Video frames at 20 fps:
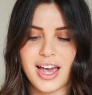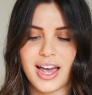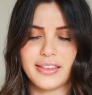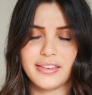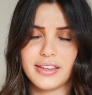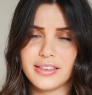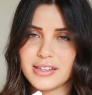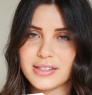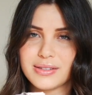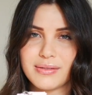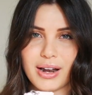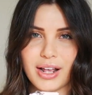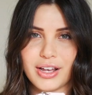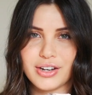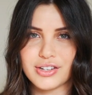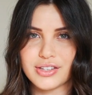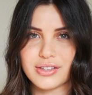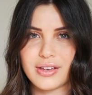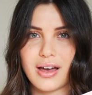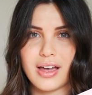And then this one
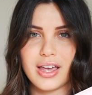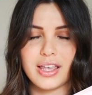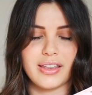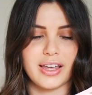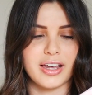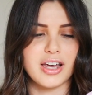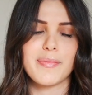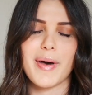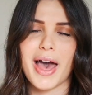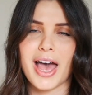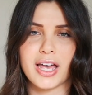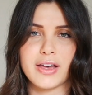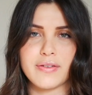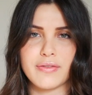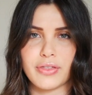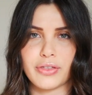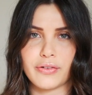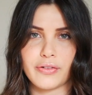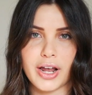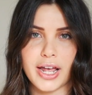I just got in like a pack
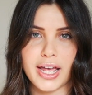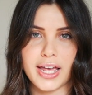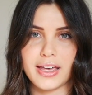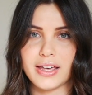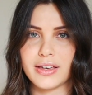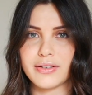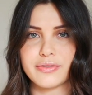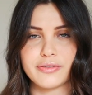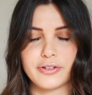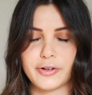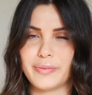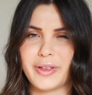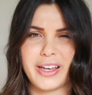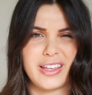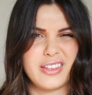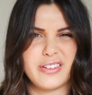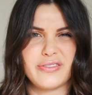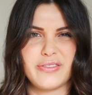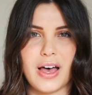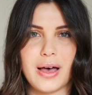of 3 from
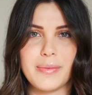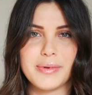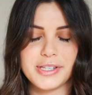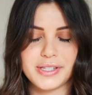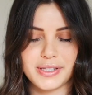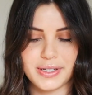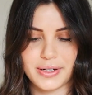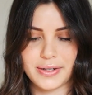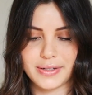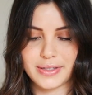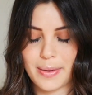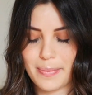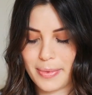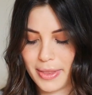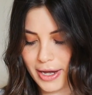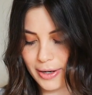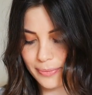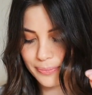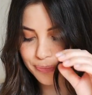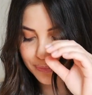like the pharmacy or
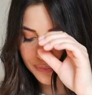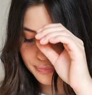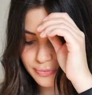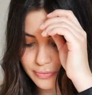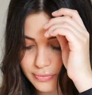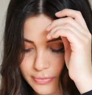something.